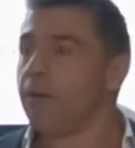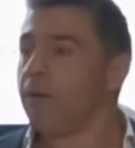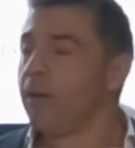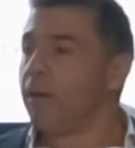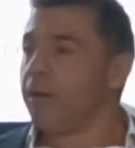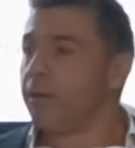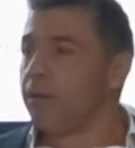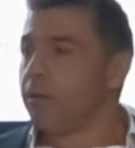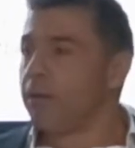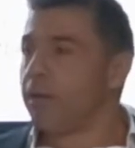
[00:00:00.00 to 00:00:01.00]

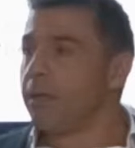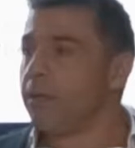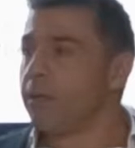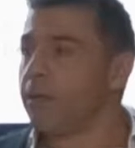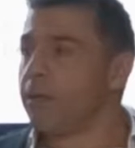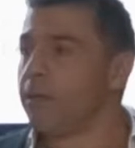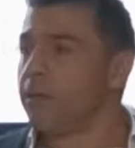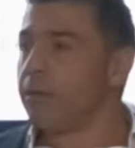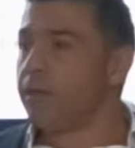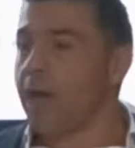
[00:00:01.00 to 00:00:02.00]

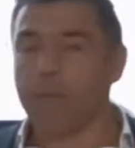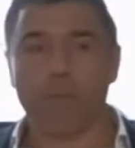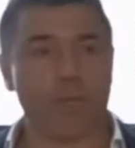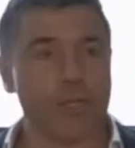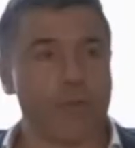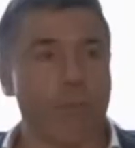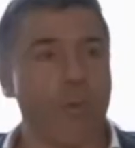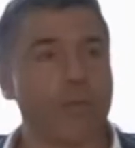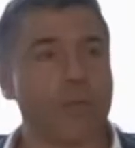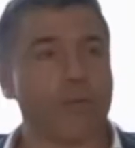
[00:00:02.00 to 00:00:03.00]
the young British
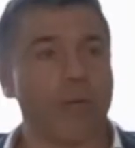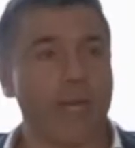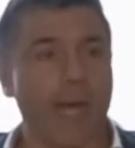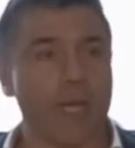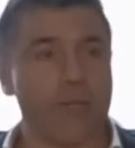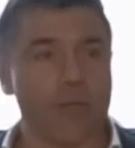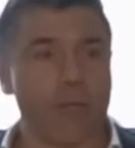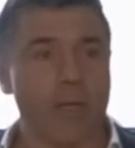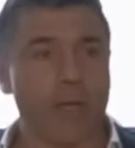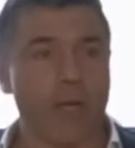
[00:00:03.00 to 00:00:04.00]
boys to engage
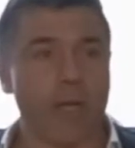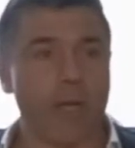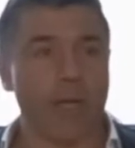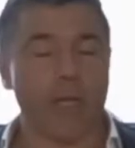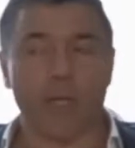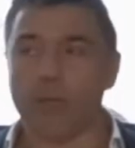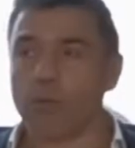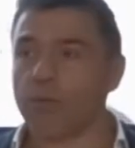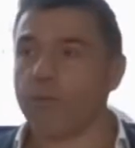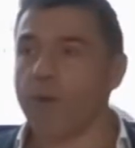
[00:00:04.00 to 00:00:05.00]
in
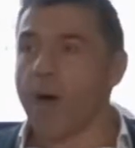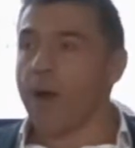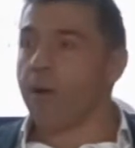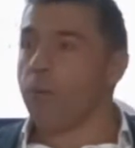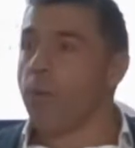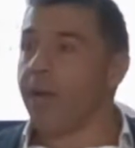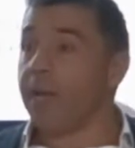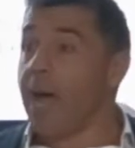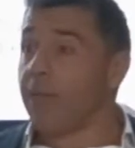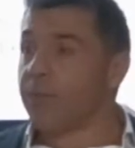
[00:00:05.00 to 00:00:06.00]
those far away
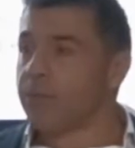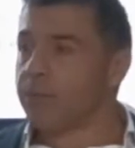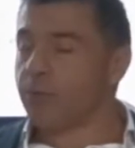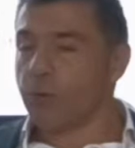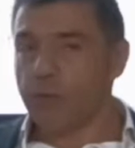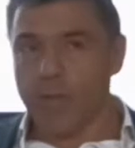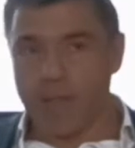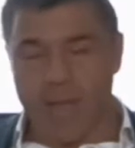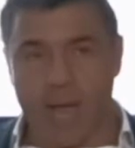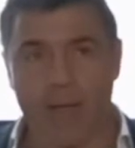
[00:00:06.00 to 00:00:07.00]
lands. So
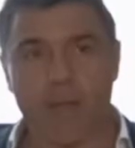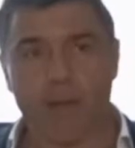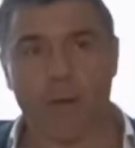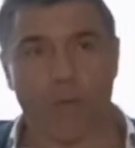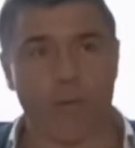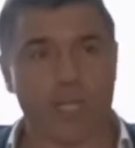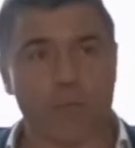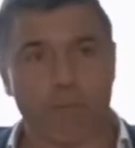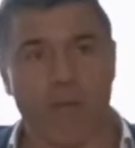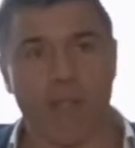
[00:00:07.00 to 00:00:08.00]
that could
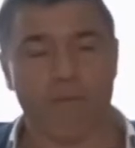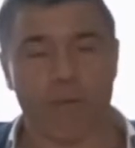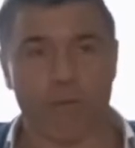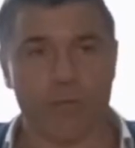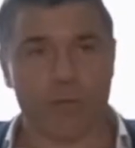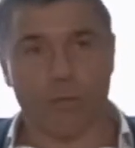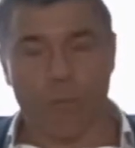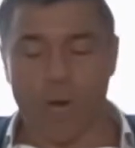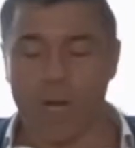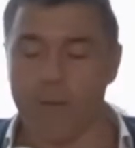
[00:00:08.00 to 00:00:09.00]
explain the reason
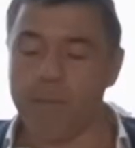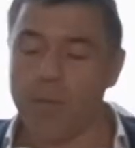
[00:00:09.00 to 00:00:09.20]
why.